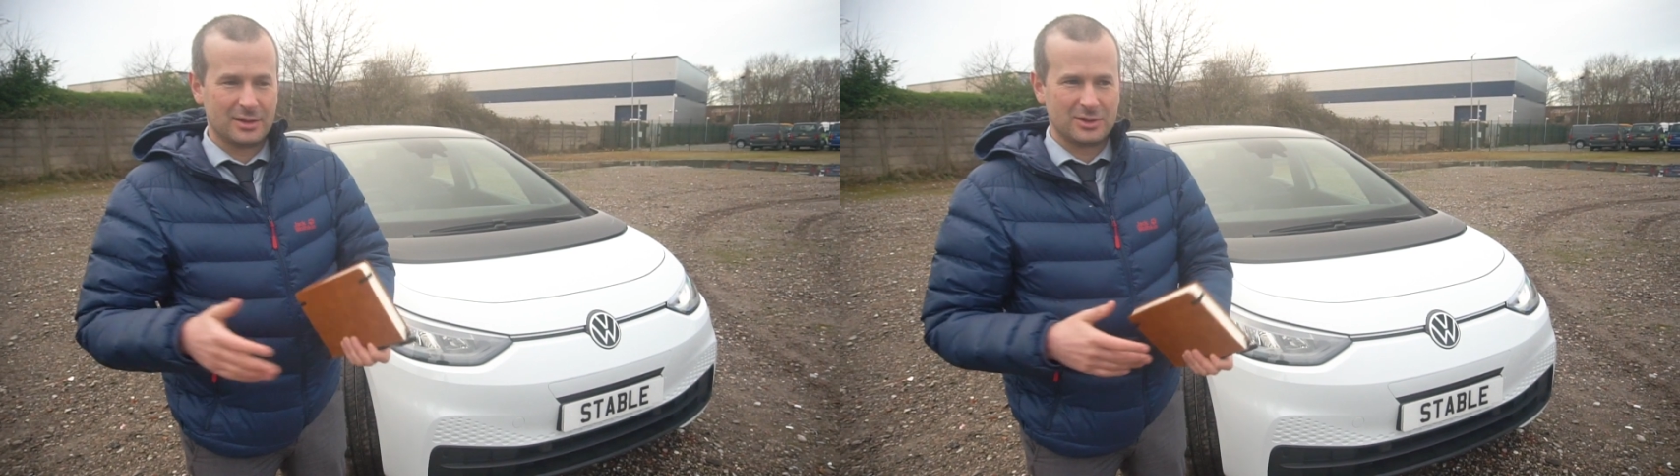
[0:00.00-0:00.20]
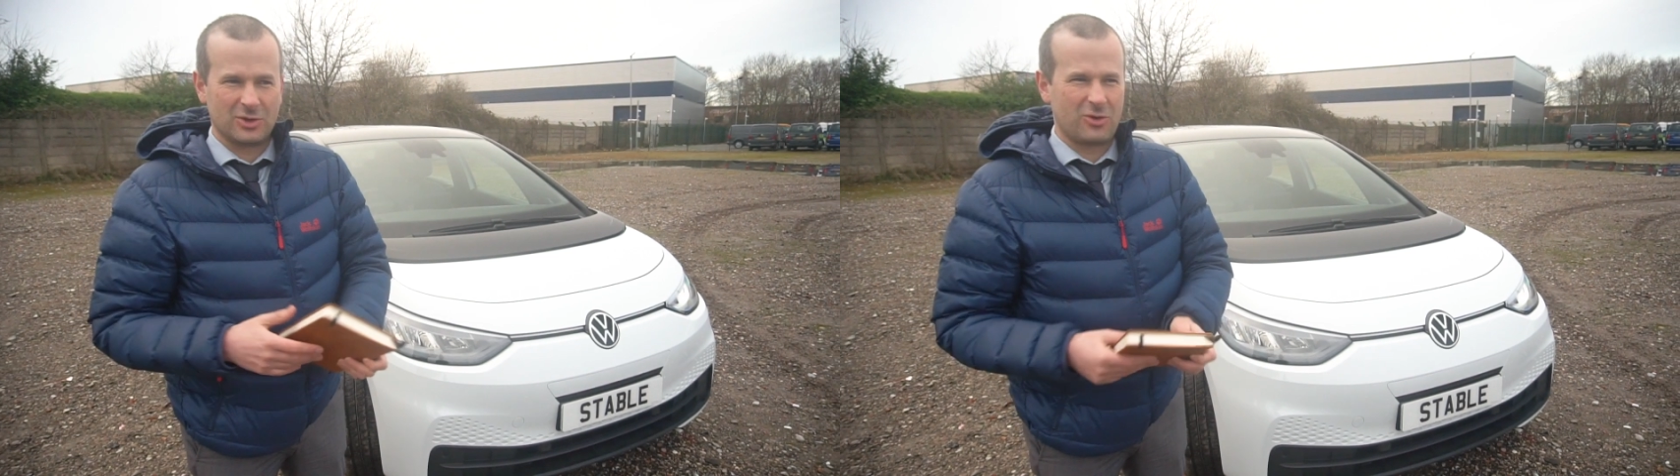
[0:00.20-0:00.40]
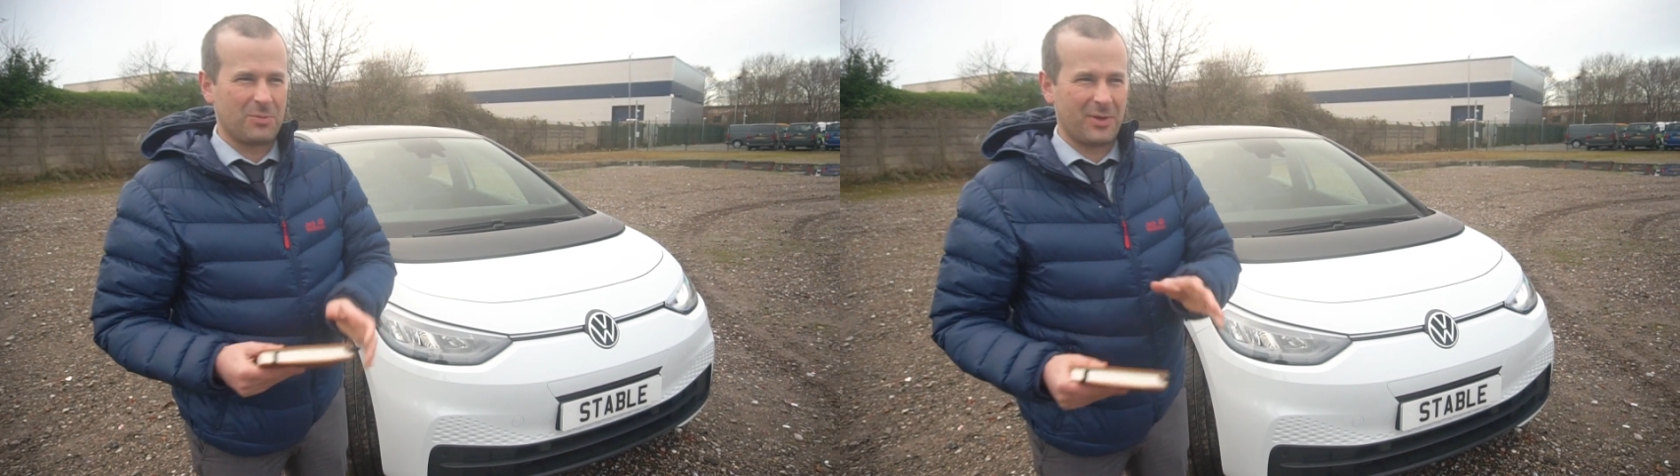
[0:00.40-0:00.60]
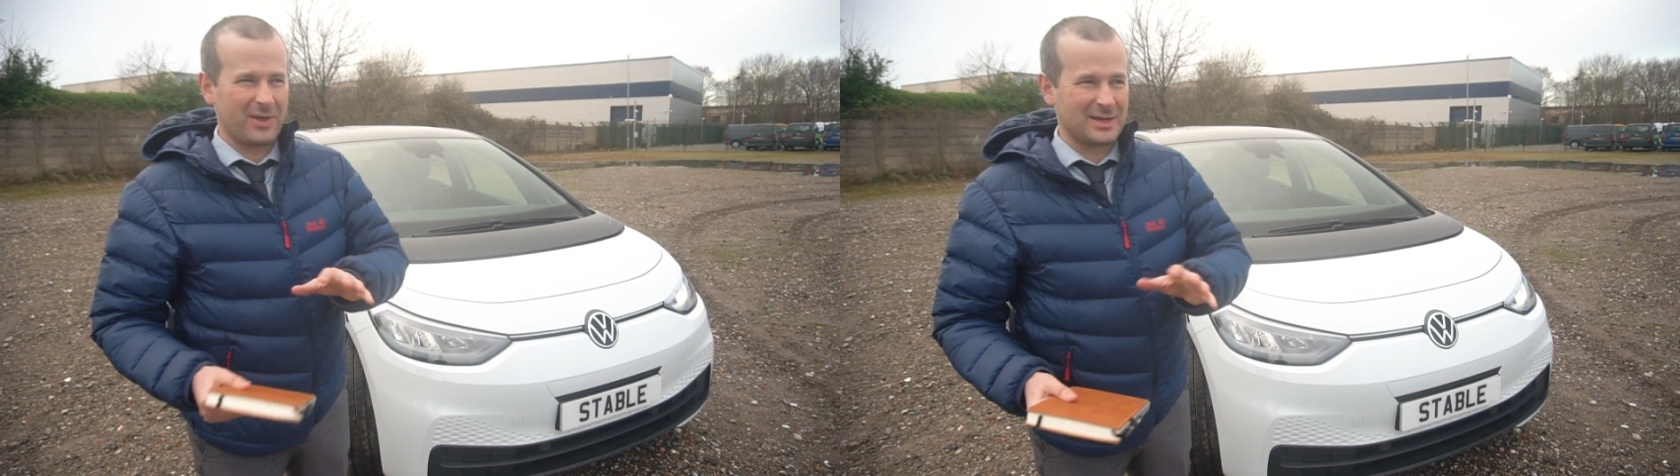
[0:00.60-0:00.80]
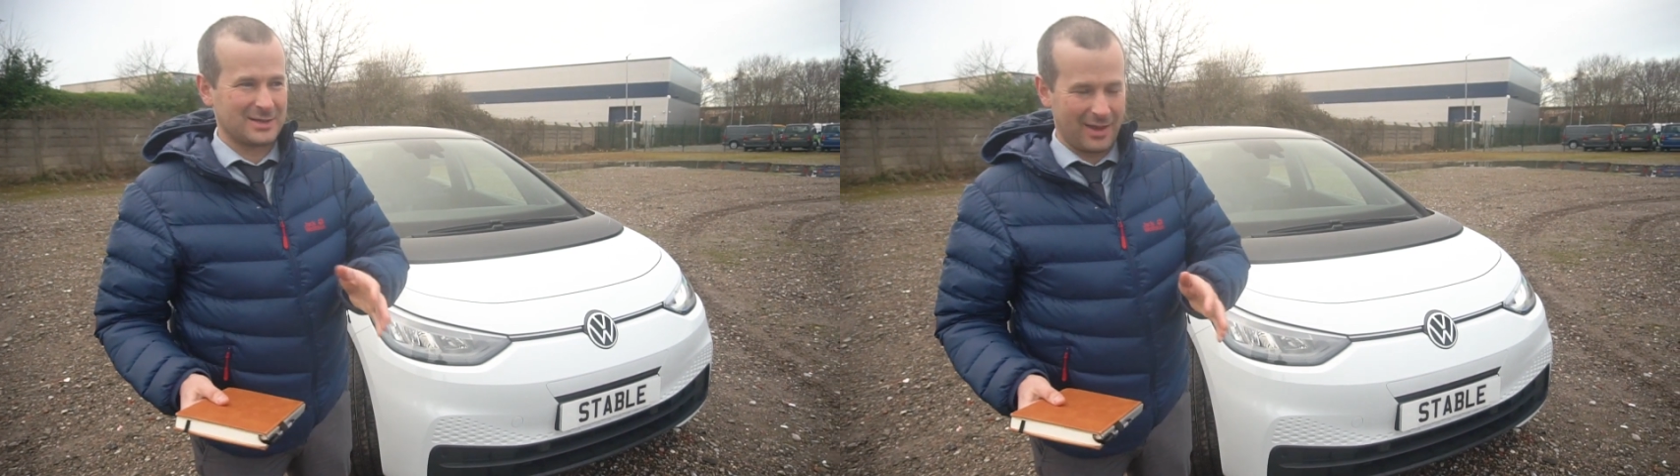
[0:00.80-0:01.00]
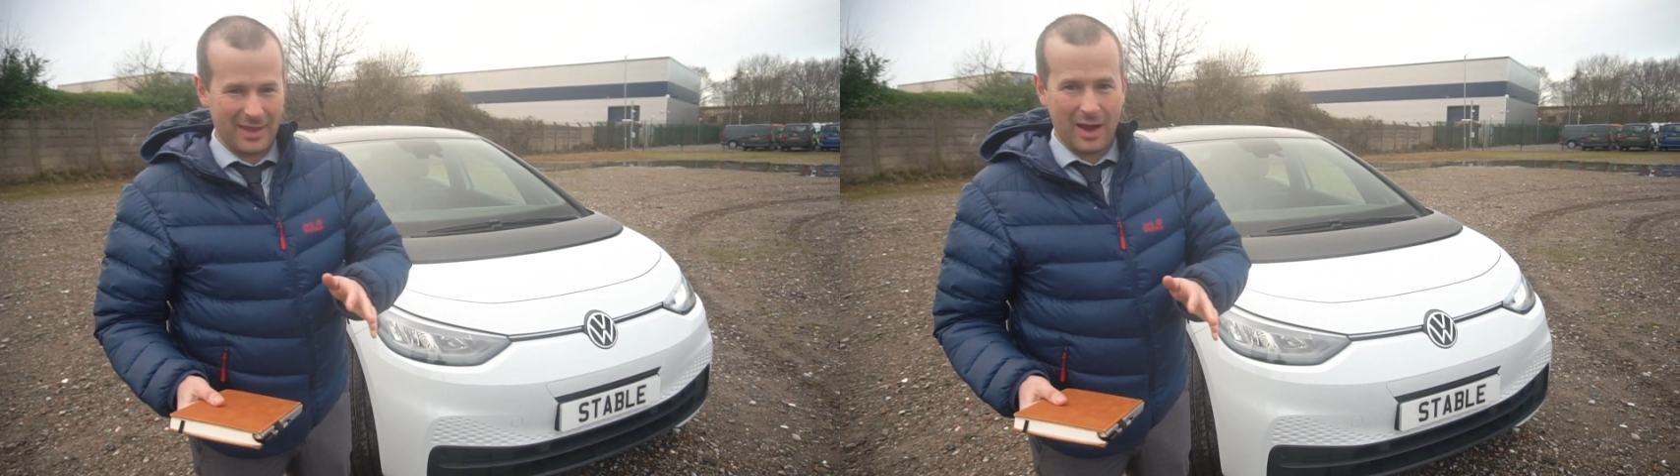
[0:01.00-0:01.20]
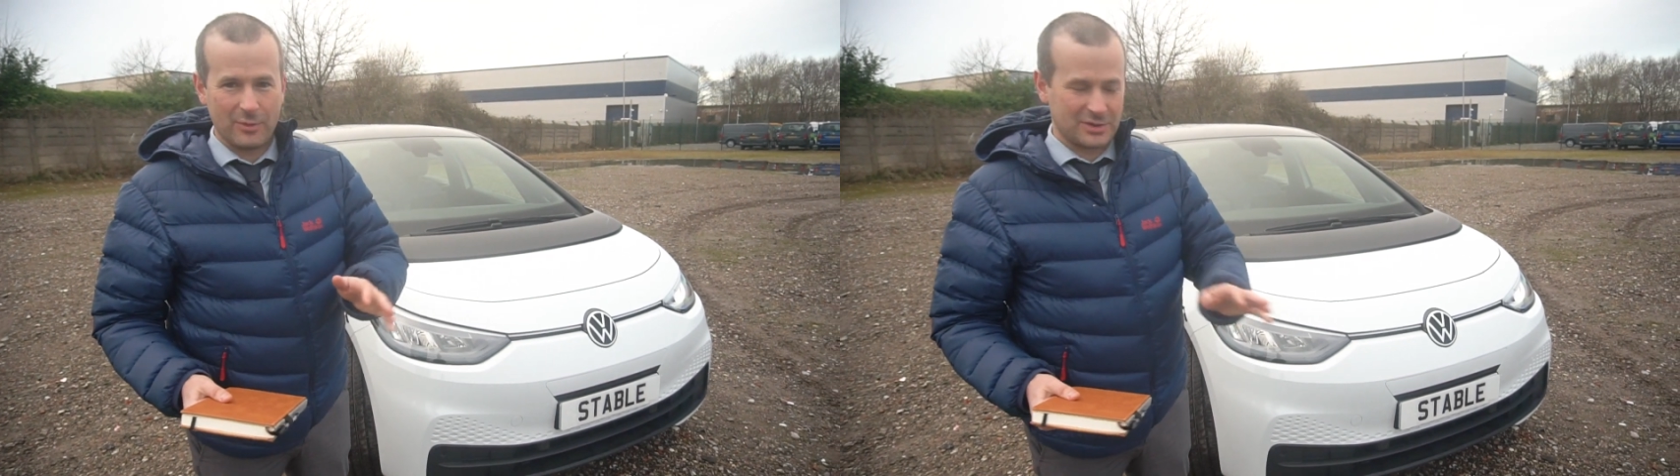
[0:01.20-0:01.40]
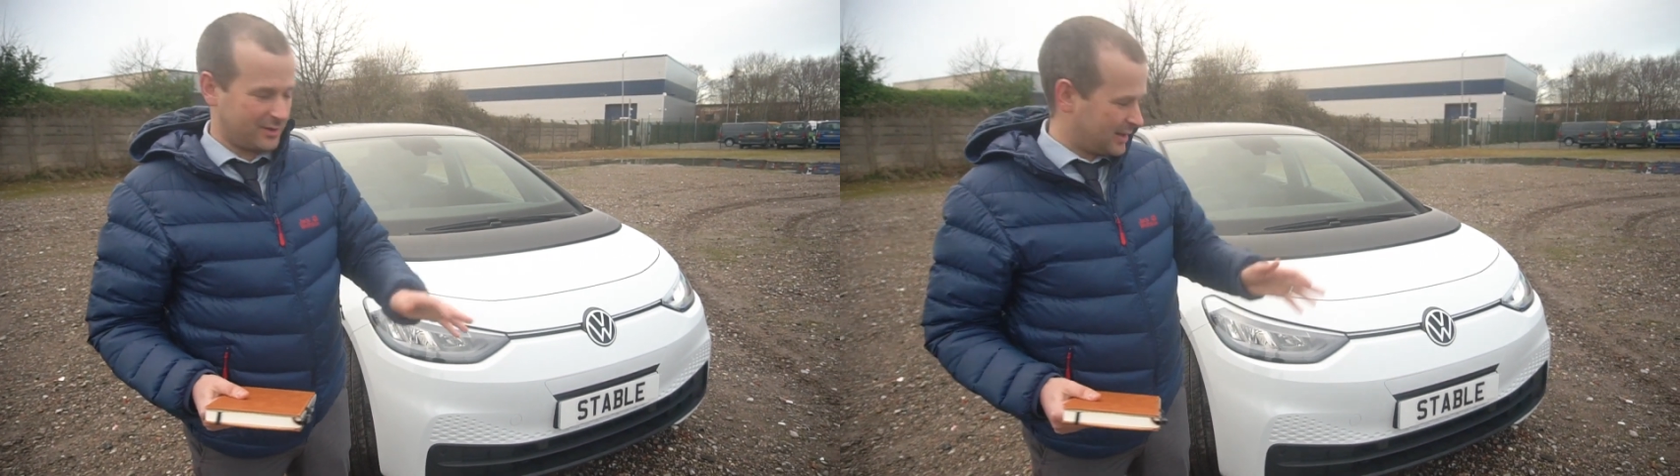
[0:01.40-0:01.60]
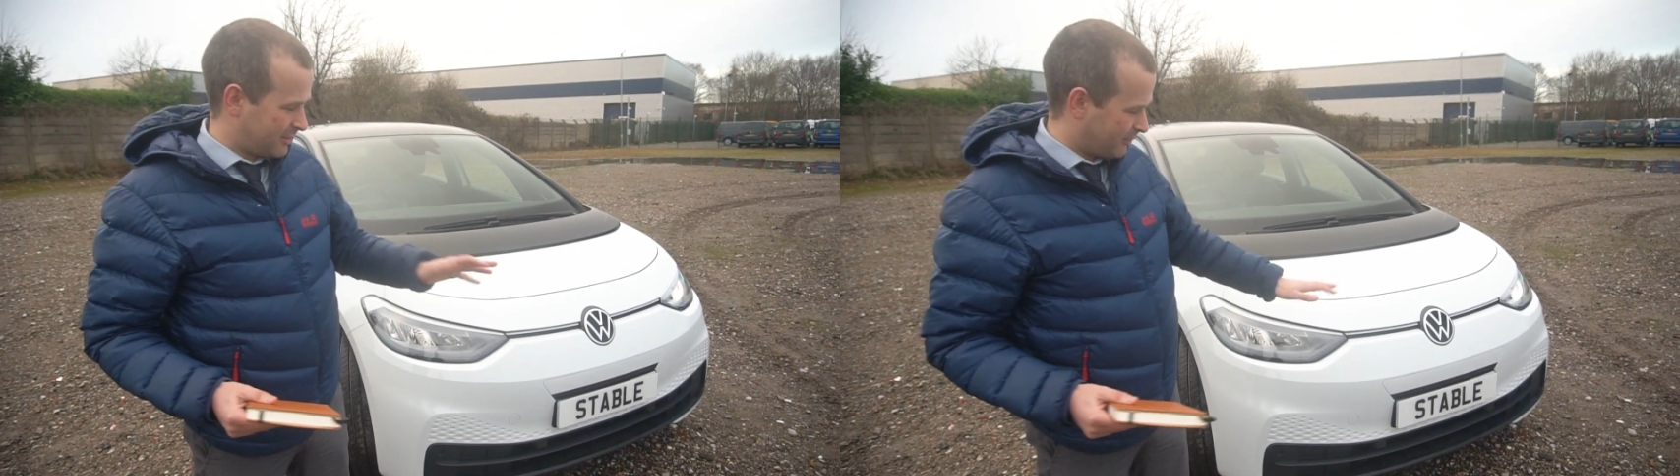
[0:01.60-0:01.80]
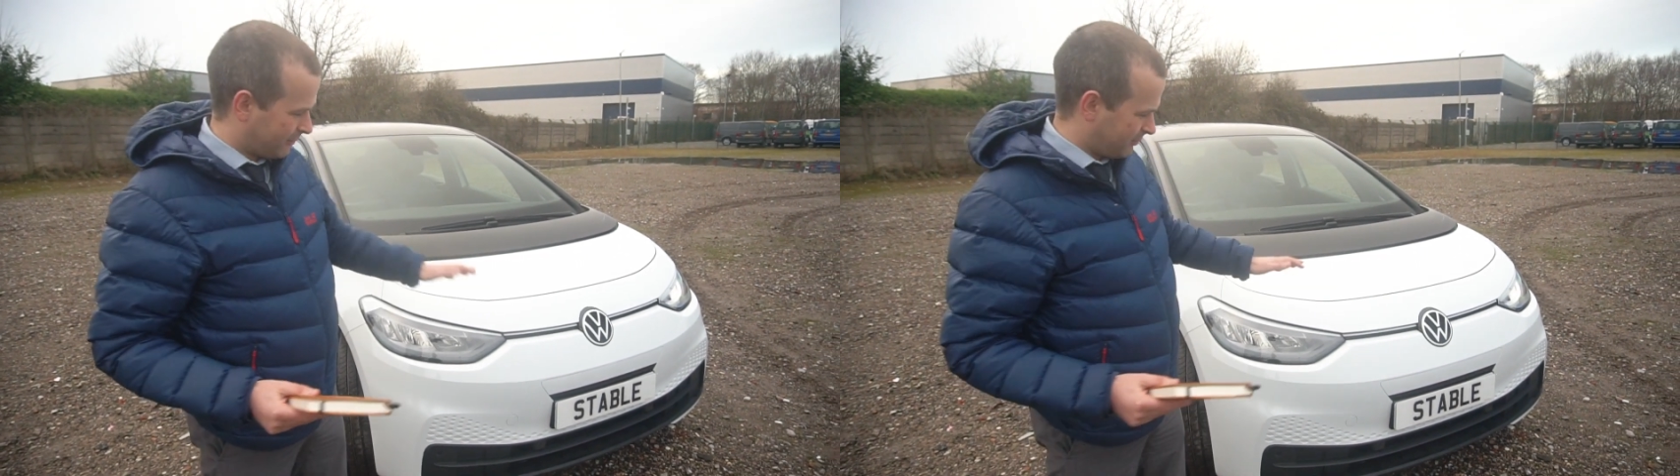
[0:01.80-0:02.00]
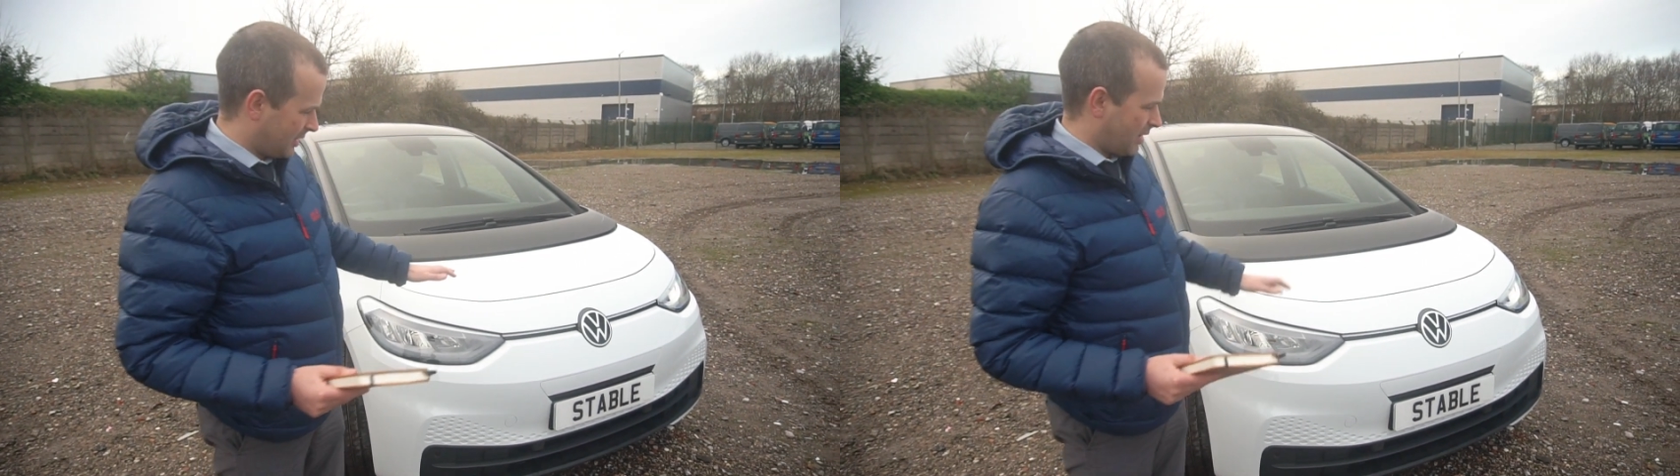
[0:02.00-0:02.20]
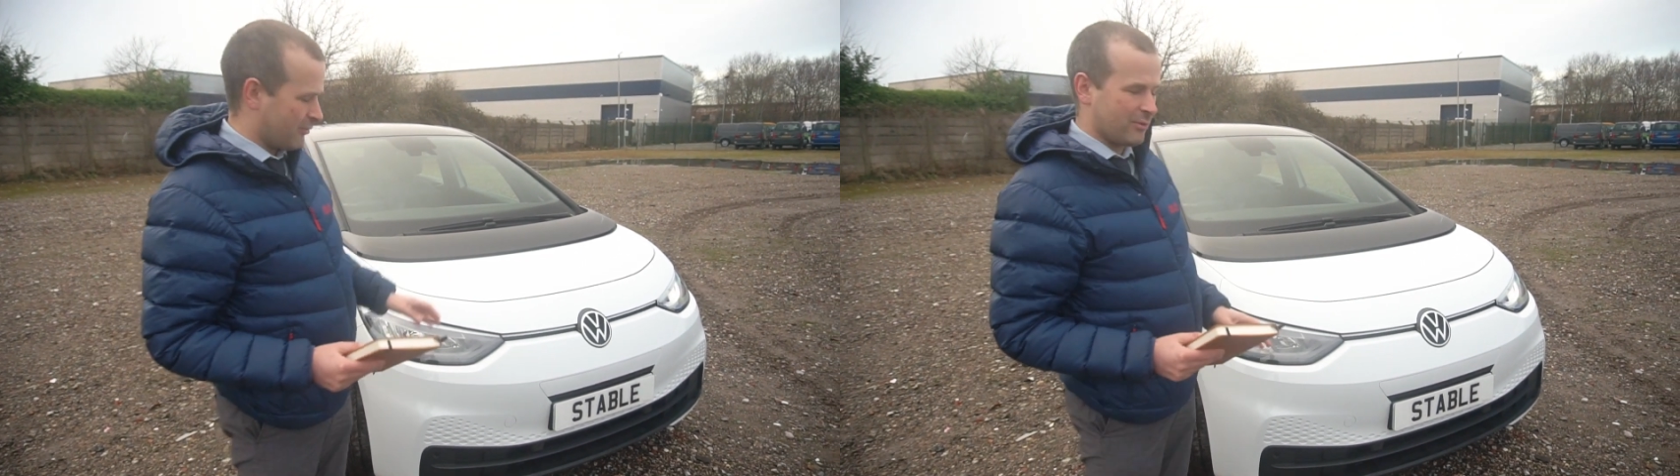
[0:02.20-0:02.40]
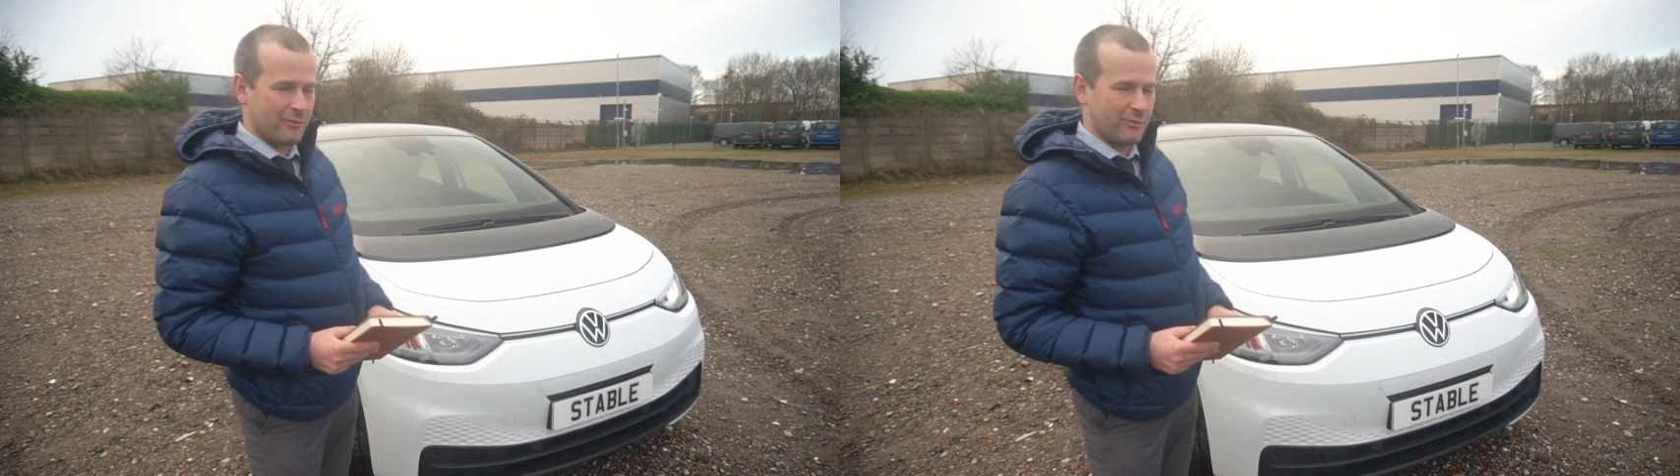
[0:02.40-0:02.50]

So a couple of things like that which I think are